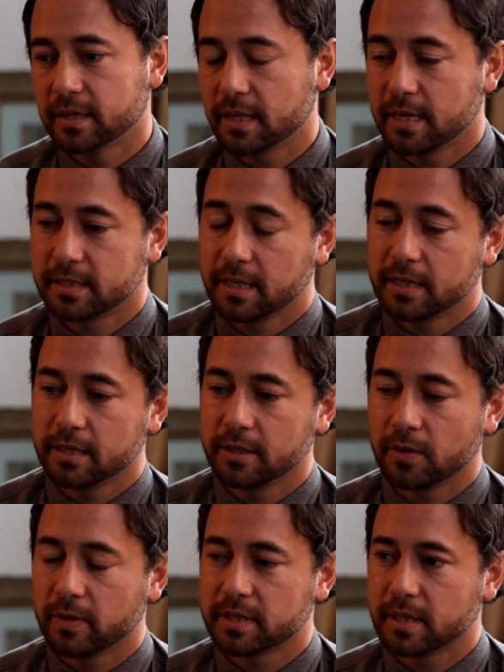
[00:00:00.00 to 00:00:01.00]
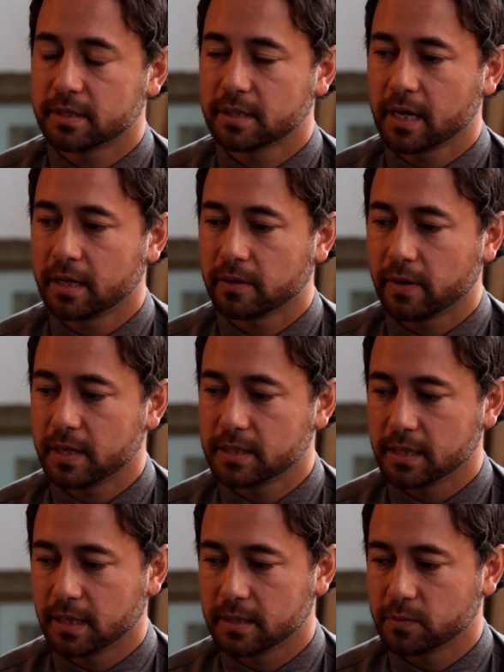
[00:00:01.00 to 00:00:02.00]
that's the, you know, it's kind of
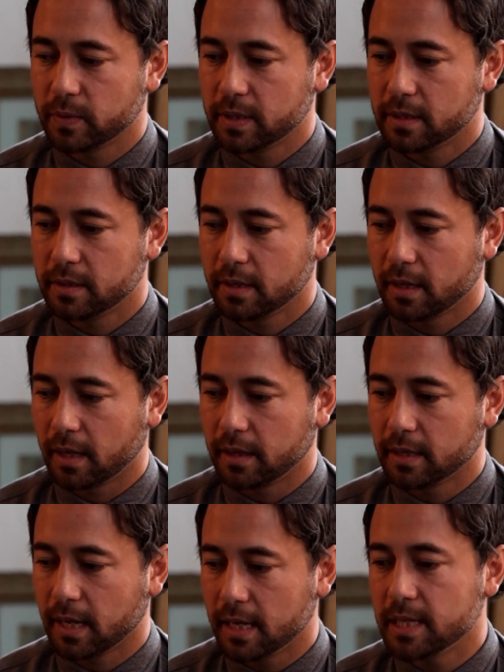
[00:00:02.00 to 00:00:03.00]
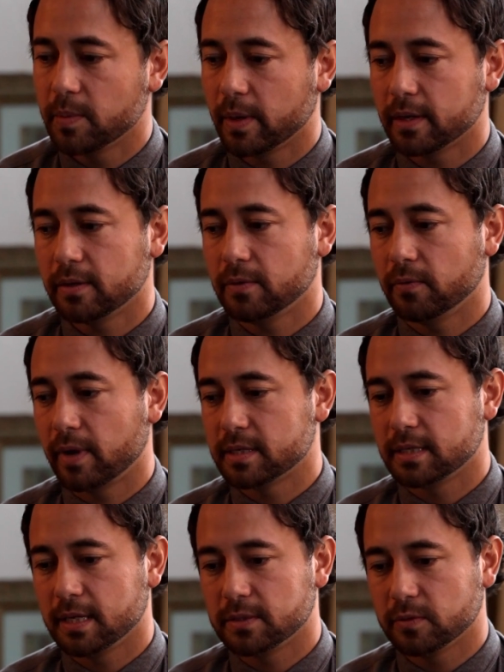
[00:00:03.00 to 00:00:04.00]
crazy because I think anybody who
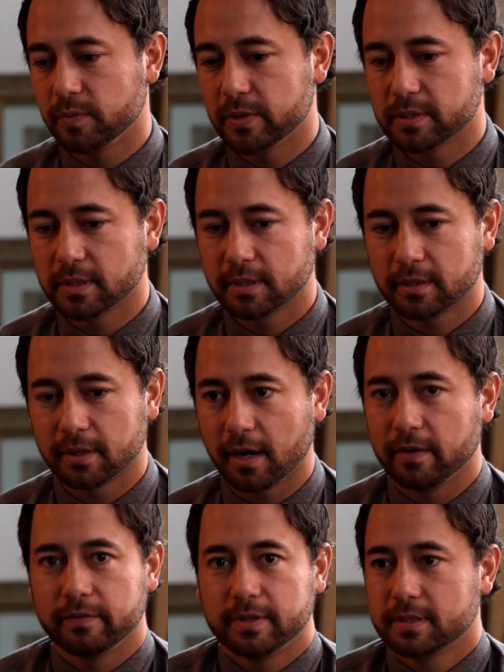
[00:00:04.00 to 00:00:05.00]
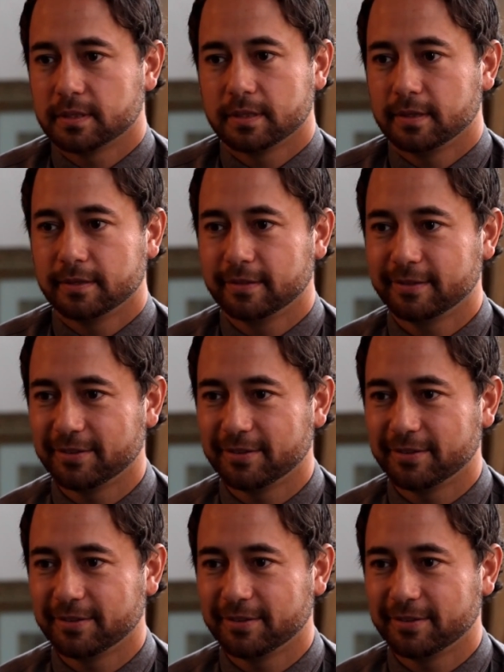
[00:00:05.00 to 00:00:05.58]
resonates with music obviously